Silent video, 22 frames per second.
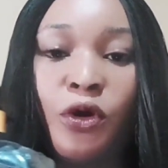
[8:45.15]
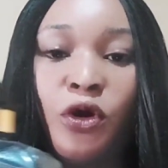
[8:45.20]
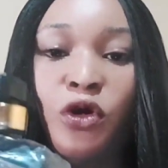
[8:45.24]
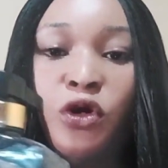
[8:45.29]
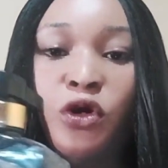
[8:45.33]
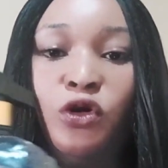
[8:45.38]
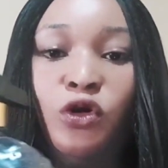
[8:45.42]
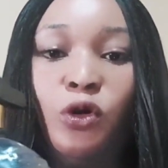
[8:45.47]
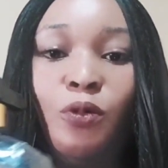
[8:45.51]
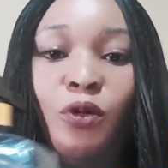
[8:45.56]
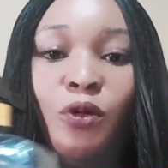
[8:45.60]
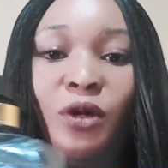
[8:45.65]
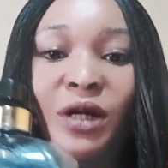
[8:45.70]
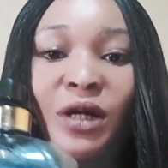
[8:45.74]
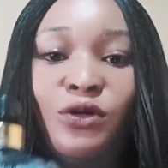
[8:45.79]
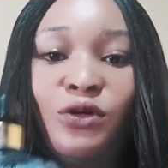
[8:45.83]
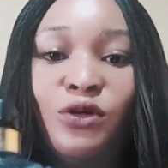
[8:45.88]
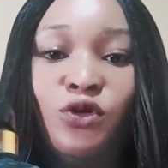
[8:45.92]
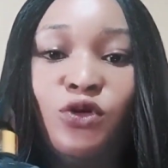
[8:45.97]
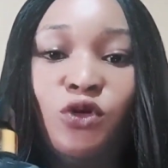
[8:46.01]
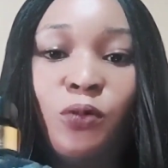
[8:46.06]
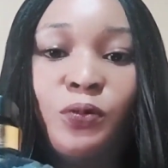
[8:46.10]
You know, mulatto
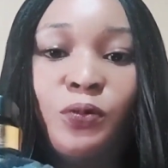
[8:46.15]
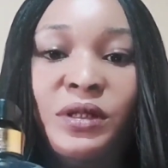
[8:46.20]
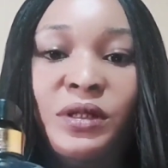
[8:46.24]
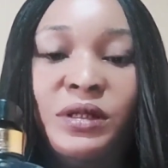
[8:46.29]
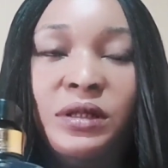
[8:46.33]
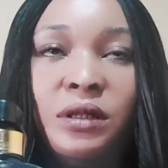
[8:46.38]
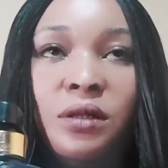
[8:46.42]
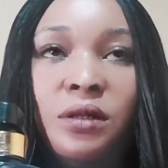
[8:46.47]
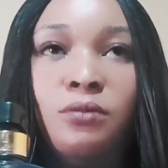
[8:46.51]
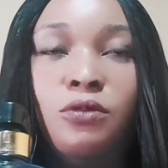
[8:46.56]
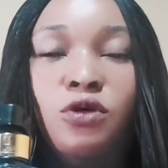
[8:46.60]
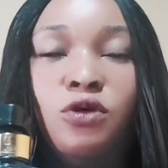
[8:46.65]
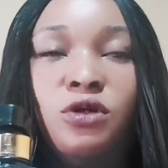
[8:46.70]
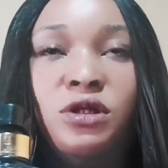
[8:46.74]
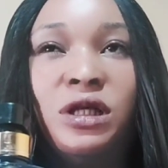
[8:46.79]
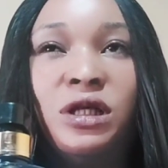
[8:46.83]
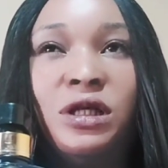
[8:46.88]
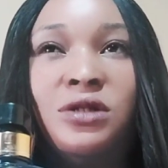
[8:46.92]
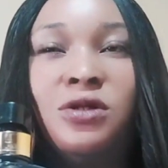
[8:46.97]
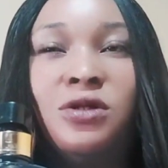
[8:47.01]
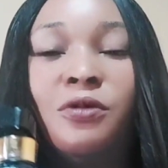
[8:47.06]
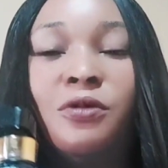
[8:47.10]
soap is
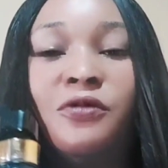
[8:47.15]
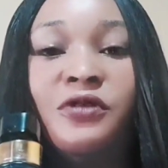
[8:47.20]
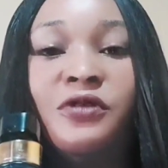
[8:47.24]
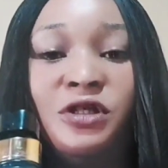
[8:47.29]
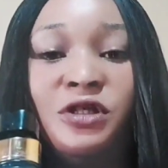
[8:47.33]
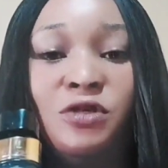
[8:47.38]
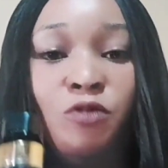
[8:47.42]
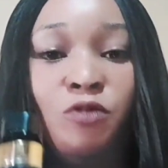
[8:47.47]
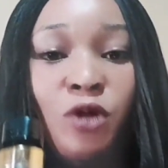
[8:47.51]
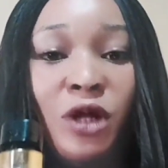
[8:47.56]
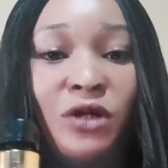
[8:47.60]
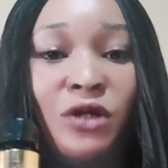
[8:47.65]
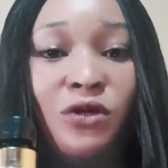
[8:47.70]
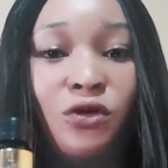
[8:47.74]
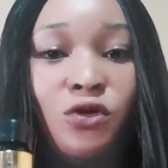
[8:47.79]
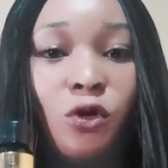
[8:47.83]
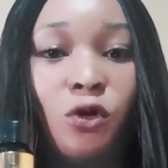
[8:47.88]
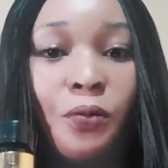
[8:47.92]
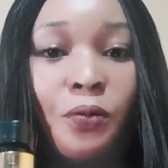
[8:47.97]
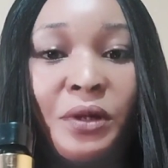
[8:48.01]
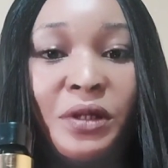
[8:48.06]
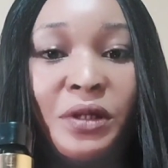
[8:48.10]
mostly, some of this mulatto
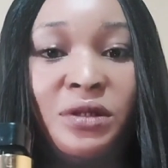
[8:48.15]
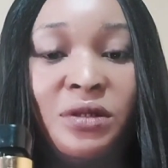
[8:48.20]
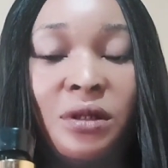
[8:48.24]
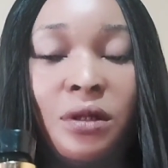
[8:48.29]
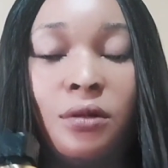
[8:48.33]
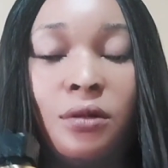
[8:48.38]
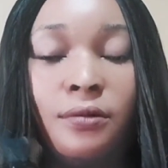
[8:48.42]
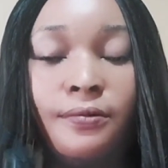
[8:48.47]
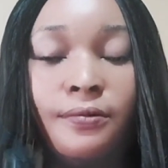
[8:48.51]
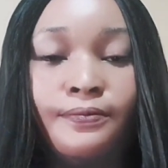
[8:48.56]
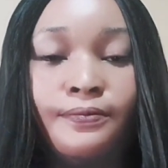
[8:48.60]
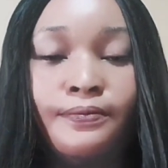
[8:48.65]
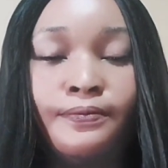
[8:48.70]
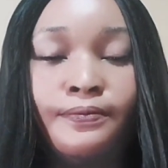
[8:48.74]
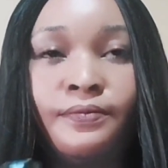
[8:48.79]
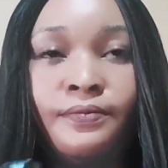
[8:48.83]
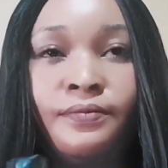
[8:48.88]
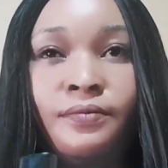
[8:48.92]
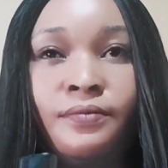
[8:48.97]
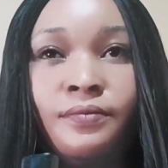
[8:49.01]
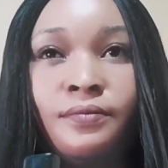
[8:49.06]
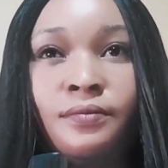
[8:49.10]
soap is
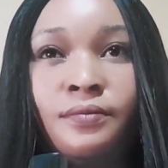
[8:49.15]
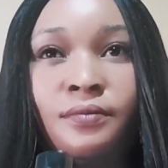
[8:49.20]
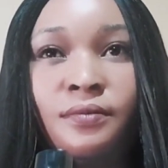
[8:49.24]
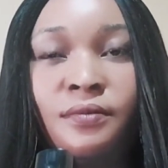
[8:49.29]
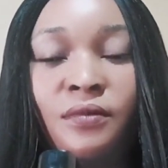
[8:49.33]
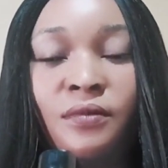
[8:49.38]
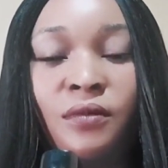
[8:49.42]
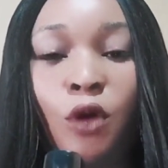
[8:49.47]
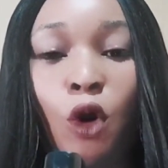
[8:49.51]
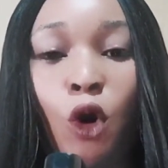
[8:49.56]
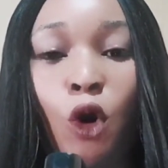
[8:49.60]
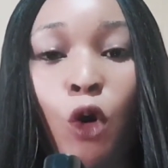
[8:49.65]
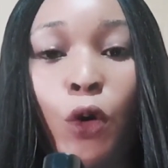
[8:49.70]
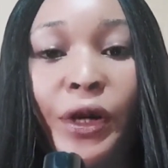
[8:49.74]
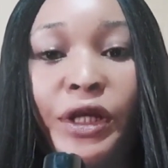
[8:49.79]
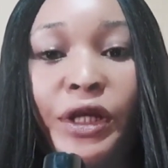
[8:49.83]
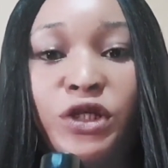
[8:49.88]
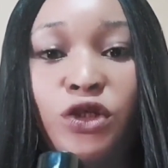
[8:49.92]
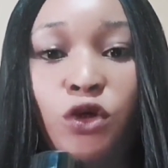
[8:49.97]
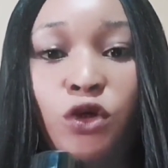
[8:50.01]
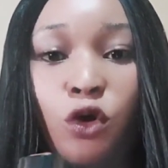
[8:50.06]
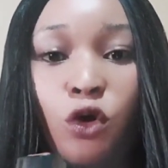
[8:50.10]

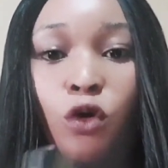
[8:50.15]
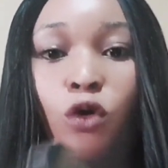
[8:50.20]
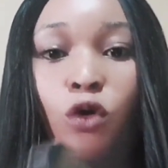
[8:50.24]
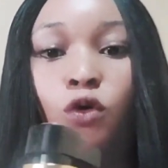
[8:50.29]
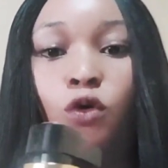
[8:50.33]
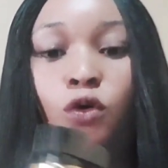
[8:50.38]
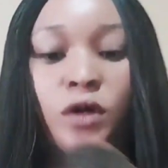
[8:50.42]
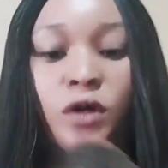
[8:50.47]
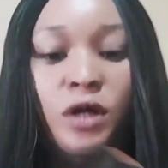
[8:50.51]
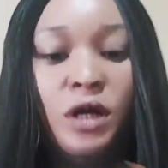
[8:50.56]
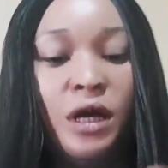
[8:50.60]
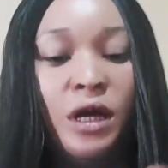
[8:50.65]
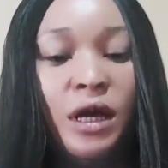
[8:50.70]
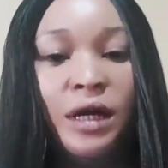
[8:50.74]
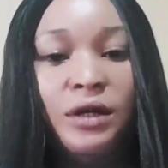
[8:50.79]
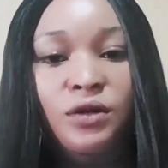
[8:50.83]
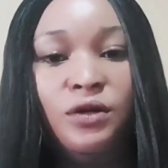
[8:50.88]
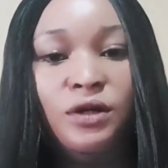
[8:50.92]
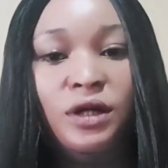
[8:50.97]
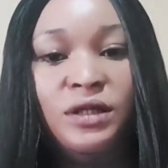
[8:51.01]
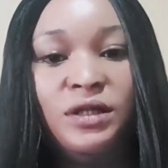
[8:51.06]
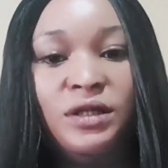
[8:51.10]
orange color. And you
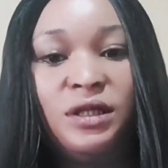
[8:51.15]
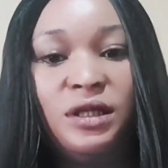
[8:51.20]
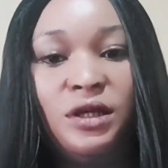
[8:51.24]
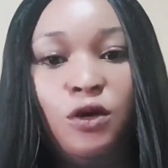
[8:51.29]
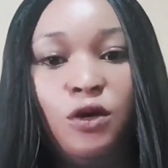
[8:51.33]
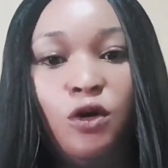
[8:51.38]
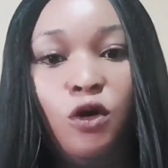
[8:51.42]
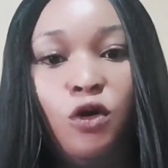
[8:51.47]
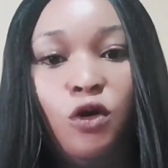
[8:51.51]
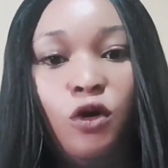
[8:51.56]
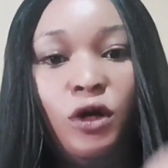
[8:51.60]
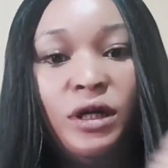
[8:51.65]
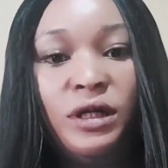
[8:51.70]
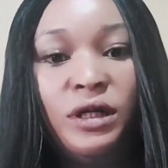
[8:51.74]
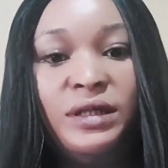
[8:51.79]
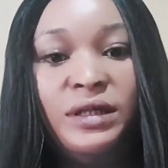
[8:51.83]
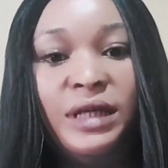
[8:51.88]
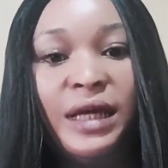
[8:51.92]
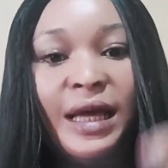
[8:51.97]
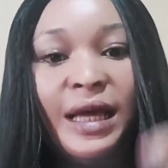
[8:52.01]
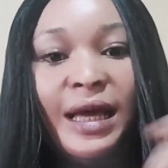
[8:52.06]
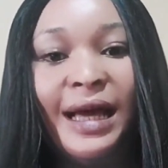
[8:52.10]
can see the color
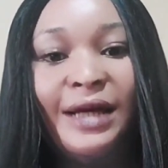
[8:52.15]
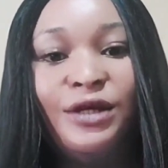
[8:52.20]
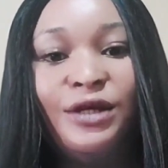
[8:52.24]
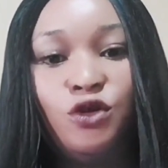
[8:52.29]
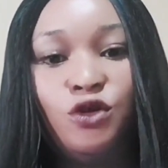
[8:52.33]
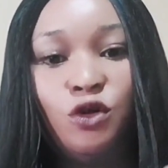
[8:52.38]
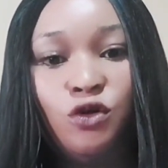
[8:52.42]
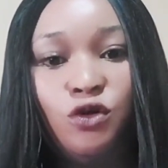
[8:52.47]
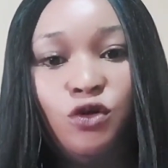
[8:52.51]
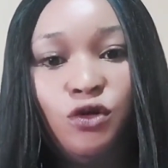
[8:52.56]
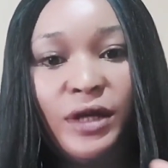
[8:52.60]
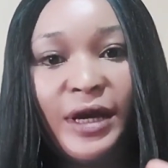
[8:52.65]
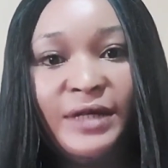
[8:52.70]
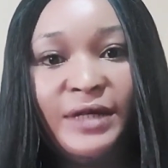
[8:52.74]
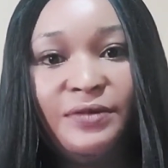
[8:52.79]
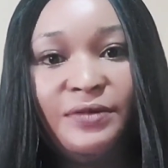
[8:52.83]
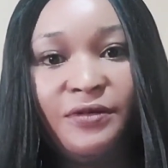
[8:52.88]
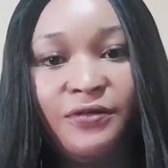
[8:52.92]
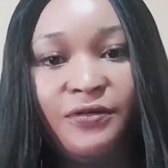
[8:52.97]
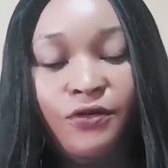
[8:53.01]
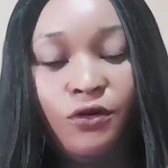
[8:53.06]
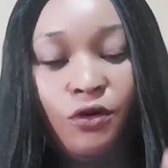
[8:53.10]
inside. I showed you guys
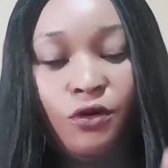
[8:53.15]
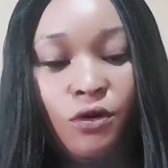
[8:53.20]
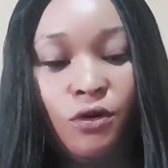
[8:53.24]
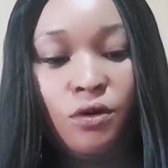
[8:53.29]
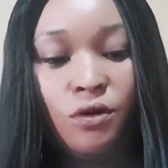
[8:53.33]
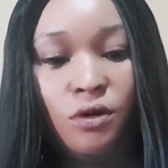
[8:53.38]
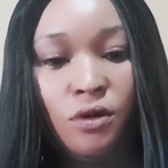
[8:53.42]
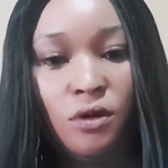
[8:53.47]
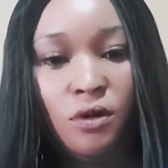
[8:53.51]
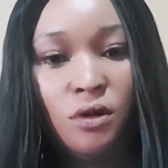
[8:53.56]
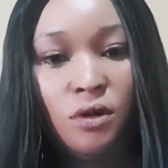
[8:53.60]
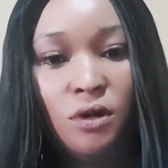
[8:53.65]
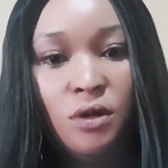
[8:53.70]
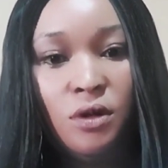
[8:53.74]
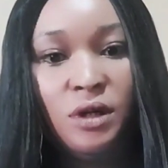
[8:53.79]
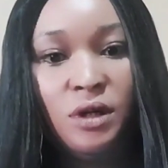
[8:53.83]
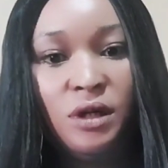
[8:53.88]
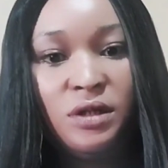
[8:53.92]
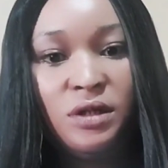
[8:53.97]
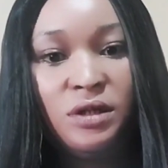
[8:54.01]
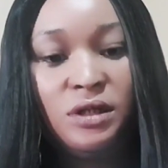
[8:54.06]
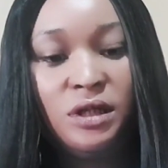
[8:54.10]
before.
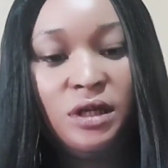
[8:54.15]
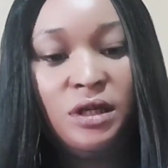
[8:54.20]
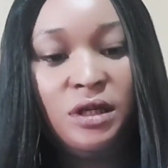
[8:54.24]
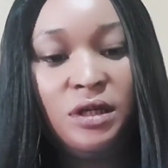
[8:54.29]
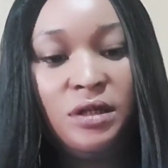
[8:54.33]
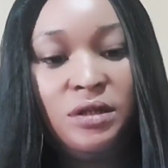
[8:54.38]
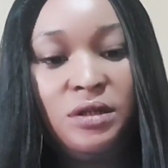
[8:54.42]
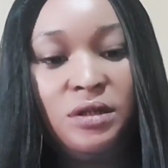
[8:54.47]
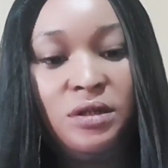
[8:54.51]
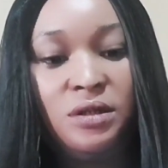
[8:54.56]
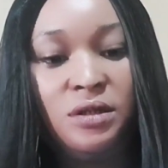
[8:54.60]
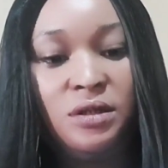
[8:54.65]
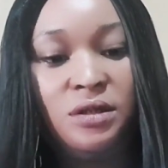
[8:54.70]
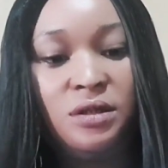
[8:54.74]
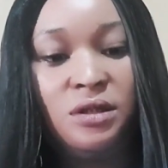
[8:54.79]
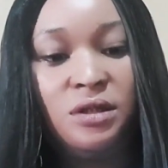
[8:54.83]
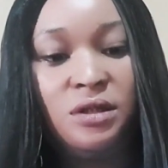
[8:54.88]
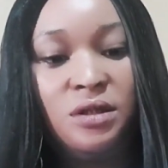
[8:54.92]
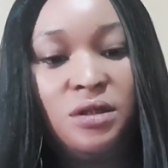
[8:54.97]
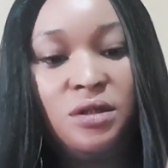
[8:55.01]
Can see it, see,